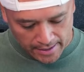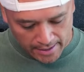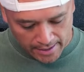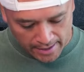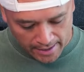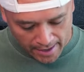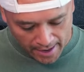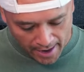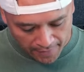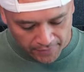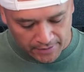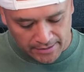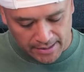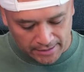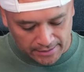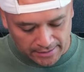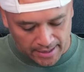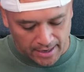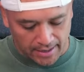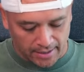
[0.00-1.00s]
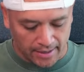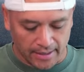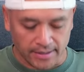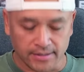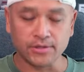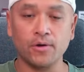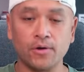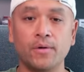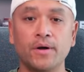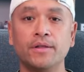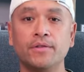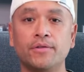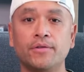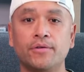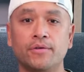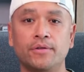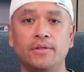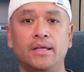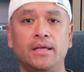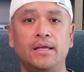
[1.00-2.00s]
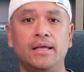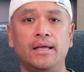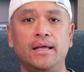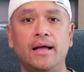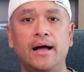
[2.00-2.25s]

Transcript: having said that, let's go into the